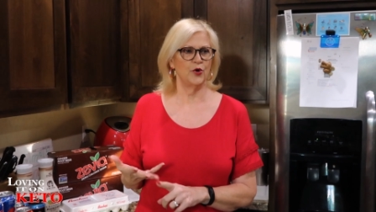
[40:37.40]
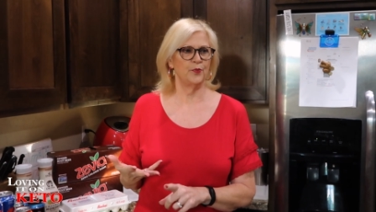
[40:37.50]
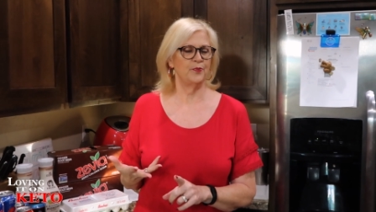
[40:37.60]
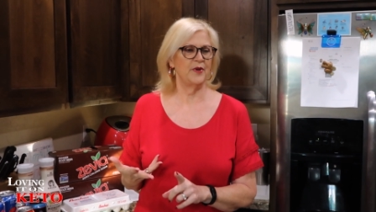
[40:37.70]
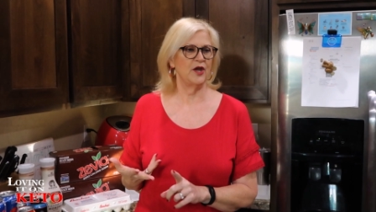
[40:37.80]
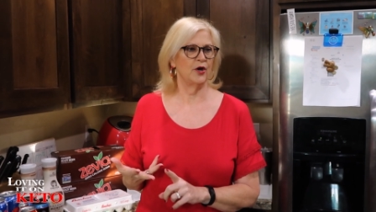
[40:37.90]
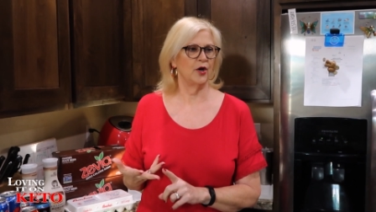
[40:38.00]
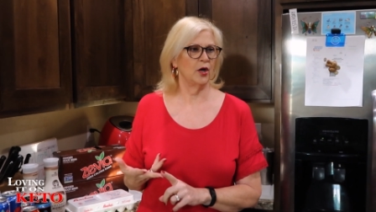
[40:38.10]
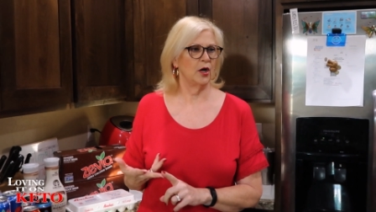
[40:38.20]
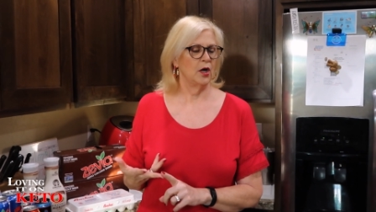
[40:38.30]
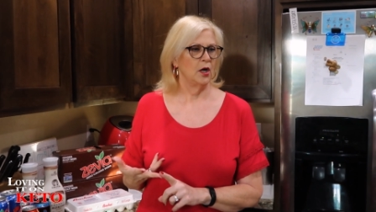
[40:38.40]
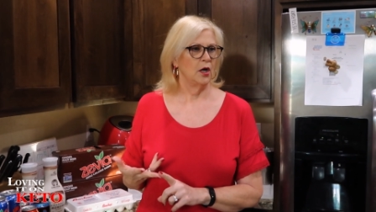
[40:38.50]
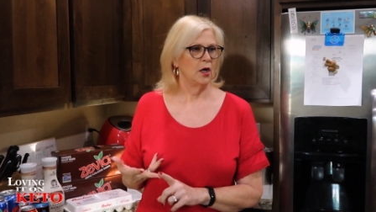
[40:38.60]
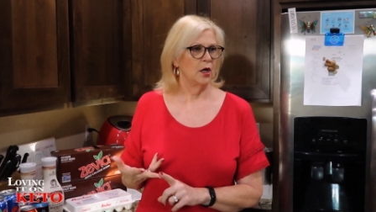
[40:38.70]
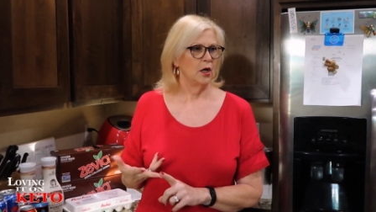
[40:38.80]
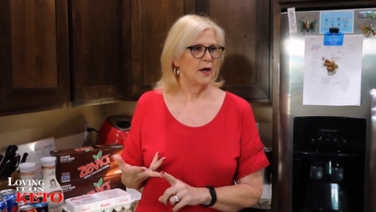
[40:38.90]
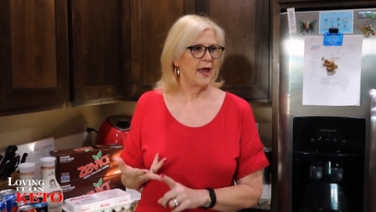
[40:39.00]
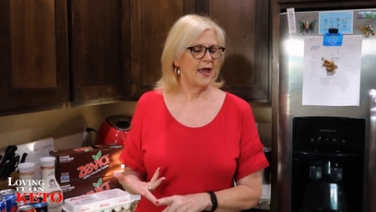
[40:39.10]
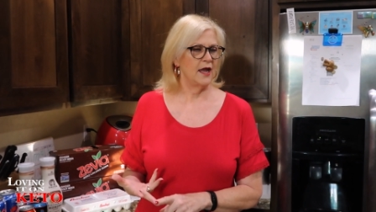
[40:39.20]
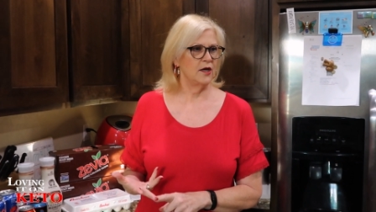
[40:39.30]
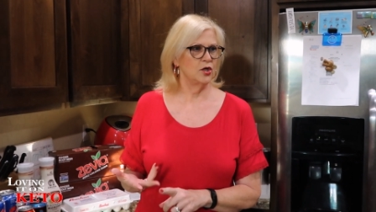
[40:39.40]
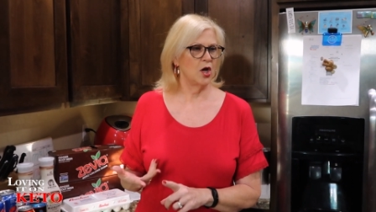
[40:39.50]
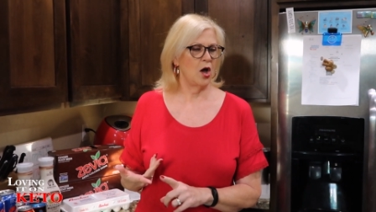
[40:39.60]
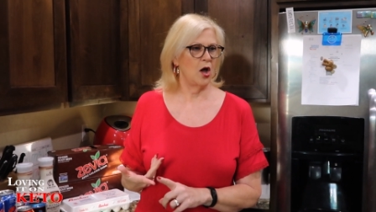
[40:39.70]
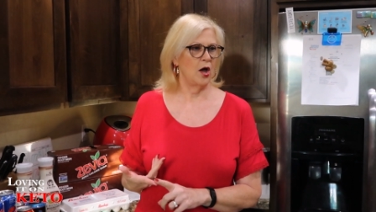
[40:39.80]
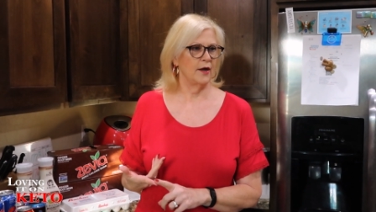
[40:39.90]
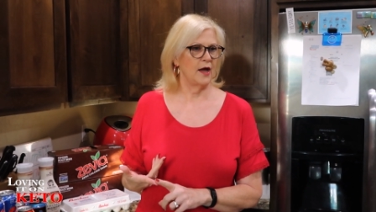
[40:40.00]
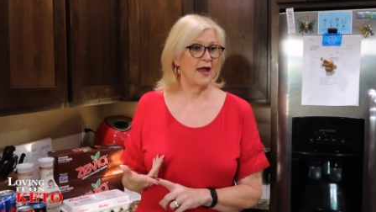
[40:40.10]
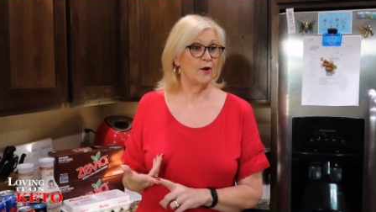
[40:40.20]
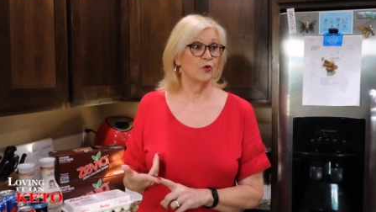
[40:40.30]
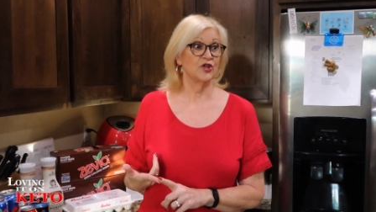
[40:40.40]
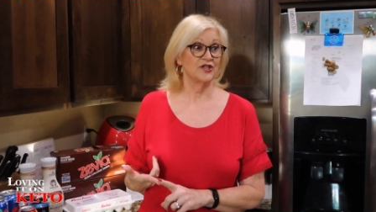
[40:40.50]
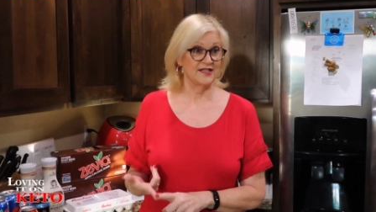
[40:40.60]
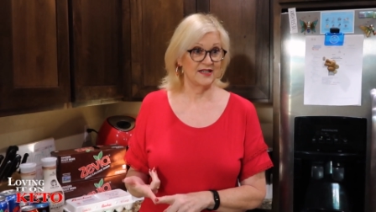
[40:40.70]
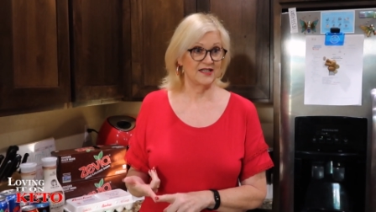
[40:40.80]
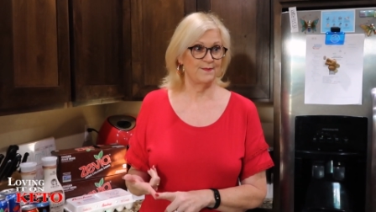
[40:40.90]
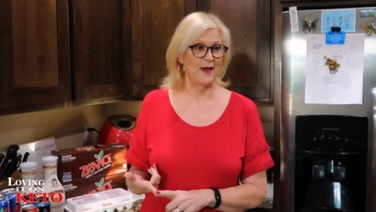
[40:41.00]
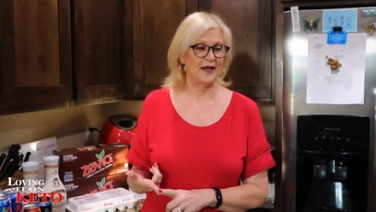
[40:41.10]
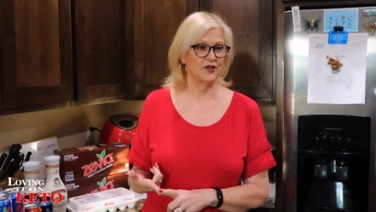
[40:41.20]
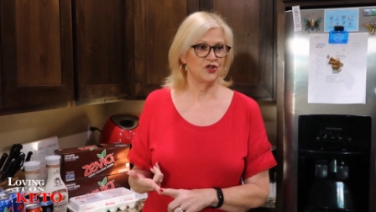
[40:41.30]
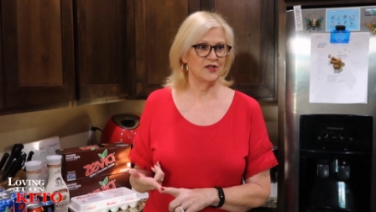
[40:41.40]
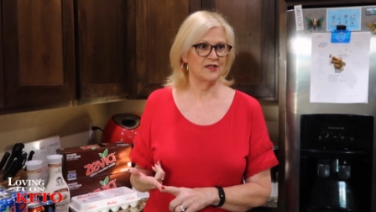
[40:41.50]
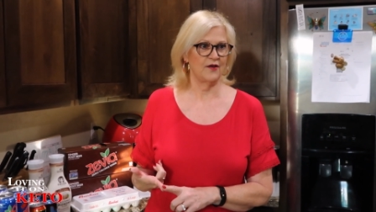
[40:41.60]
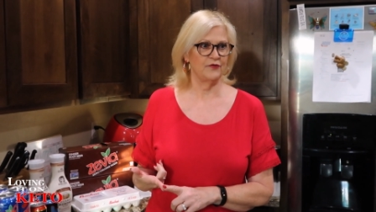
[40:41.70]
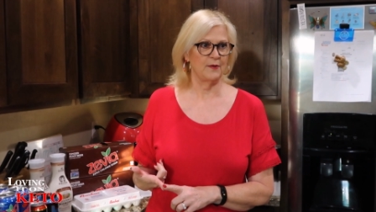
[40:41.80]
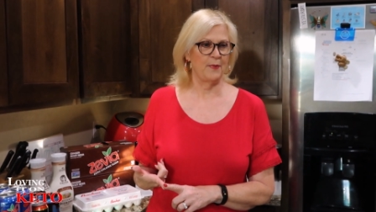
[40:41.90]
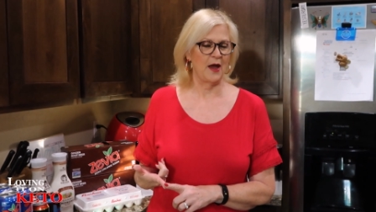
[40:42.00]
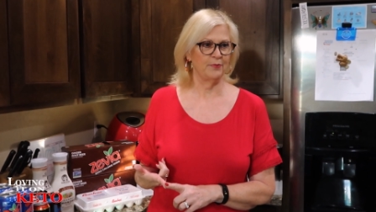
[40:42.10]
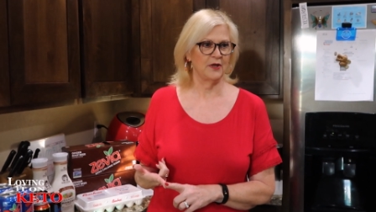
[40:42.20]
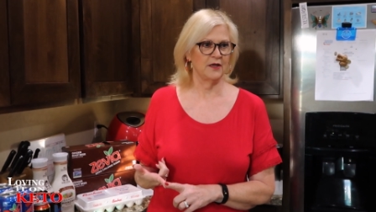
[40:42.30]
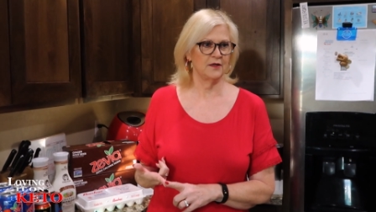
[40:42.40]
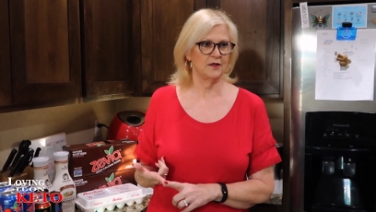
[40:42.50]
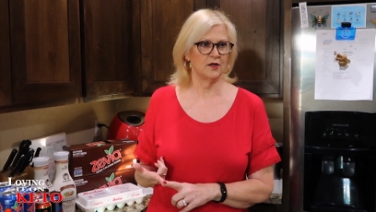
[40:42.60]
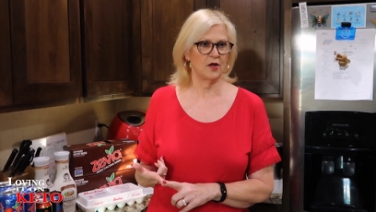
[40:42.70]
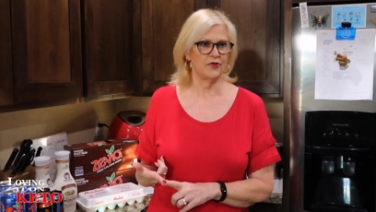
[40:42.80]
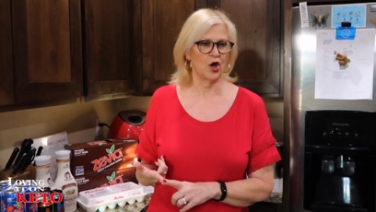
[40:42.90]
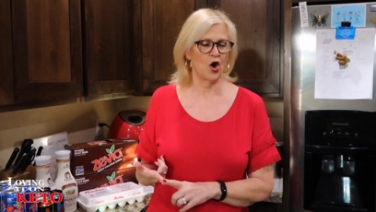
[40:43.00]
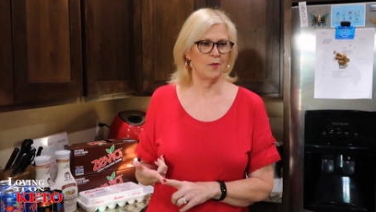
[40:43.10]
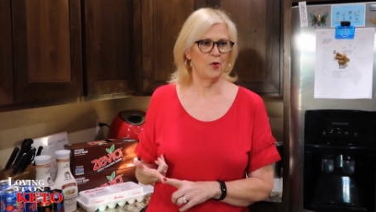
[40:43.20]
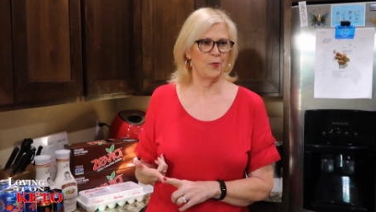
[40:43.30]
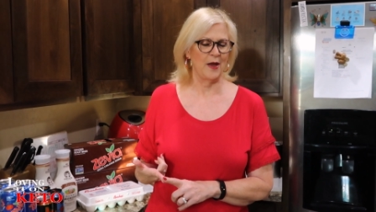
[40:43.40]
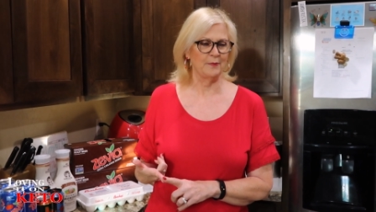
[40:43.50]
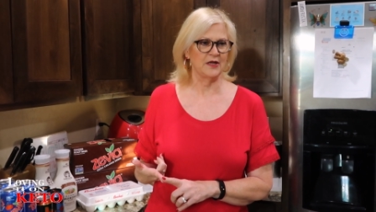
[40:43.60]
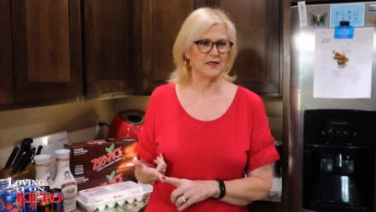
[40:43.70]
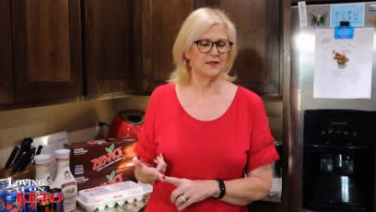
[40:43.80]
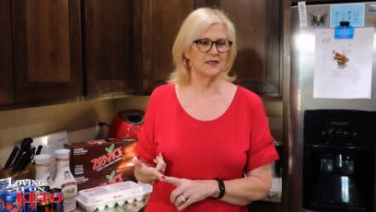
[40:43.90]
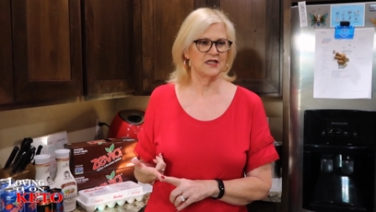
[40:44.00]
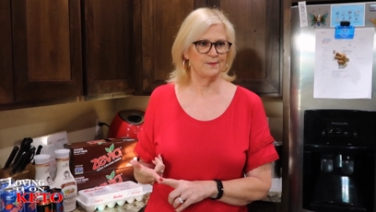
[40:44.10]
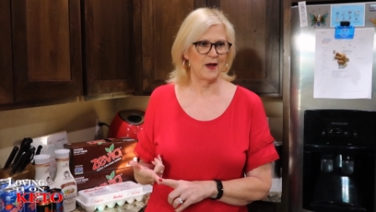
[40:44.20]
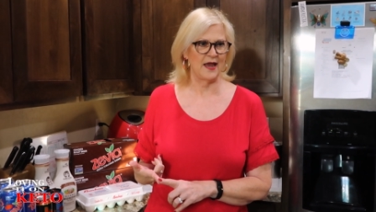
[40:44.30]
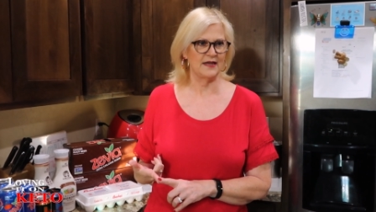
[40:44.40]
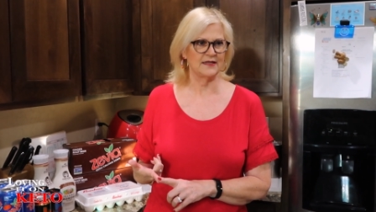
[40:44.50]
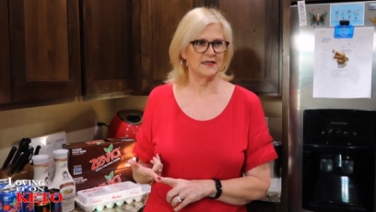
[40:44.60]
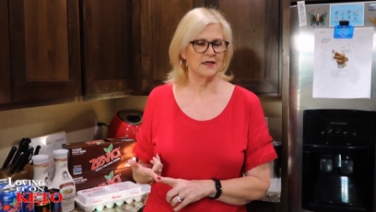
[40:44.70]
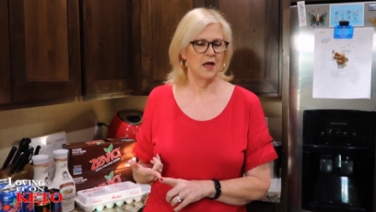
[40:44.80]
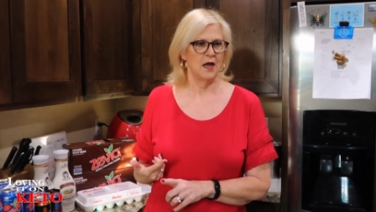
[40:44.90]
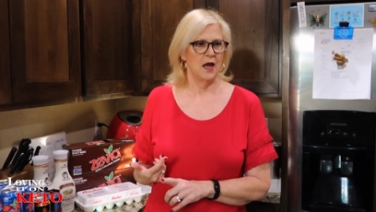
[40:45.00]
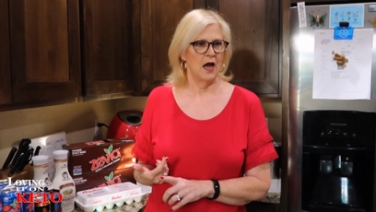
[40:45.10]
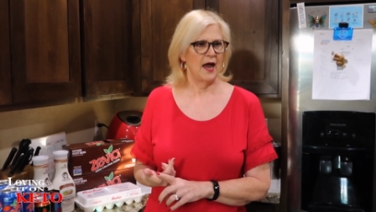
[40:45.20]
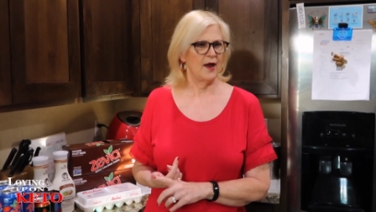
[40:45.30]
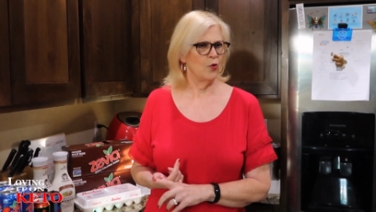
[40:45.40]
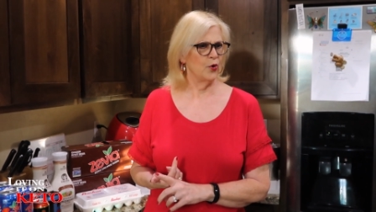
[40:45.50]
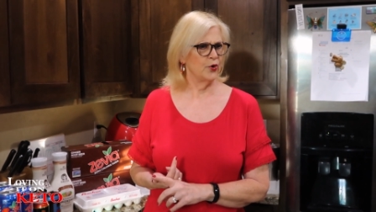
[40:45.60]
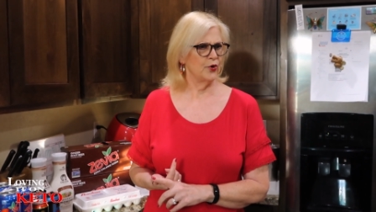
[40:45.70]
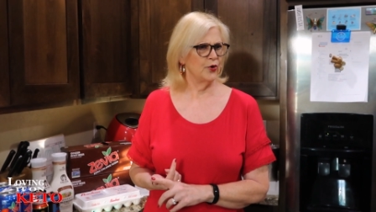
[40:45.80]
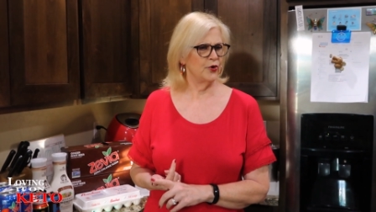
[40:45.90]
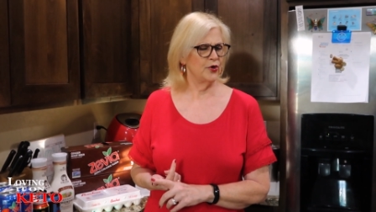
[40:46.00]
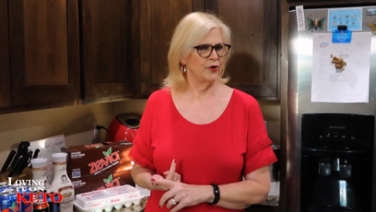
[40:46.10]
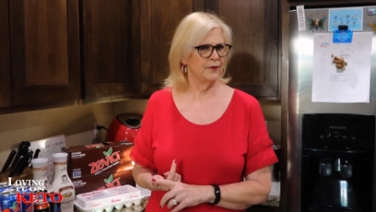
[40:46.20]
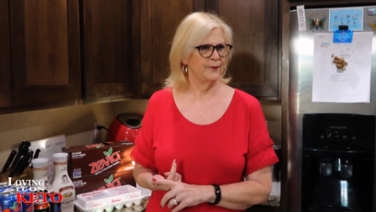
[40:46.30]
root beer, eggnog. I ordered six packages of the pumpkin, of the caramel pumpkin spice. I ordered